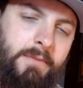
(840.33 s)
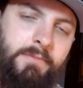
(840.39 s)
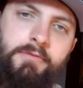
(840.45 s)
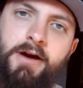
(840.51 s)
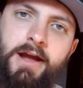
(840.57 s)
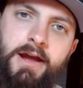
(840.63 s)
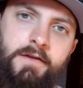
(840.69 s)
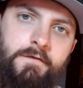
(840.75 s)

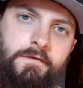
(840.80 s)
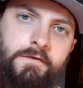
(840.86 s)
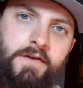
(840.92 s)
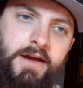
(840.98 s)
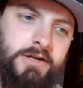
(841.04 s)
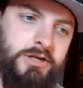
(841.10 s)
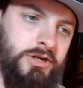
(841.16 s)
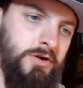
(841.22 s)
Brian
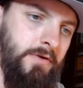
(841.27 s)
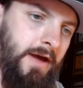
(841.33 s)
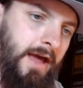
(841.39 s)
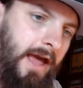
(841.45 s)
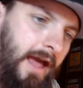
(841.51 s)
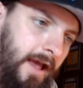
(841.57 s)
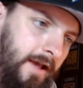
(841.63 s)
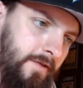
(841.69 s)
Fish, who
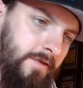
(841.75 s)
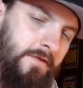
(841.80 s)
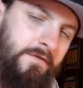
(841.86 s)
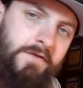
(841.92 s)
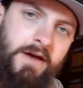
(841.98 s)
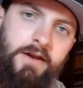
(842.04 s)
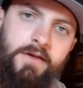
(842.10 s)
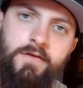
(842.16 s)
has the
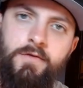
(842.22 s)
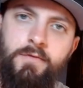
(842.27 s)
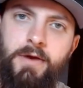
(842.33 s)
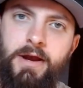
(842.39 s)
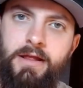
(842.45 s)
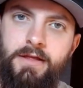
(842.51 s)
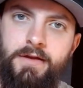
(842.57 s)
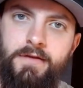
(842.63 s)

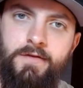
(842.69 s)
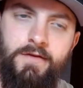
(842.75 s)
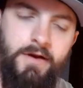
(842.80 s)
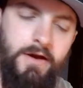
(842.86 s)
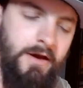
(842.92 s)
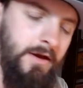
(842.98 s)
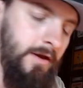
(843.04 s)
Venezuelans.